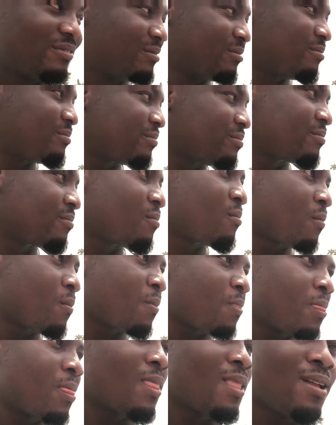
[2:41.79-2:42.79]
Definitely,
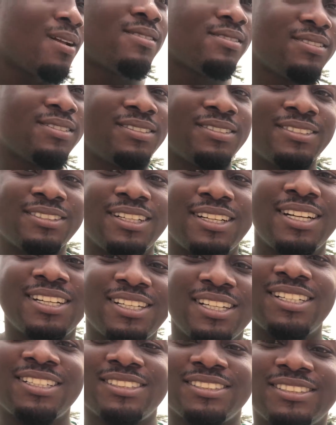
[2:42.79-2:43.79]
I have to move to
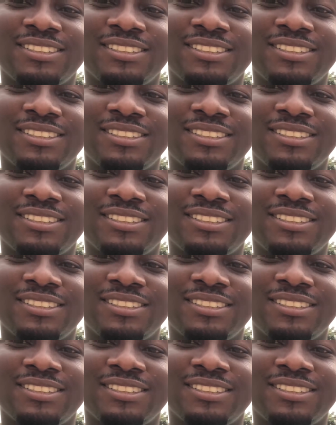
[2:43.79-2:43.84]
Kenya to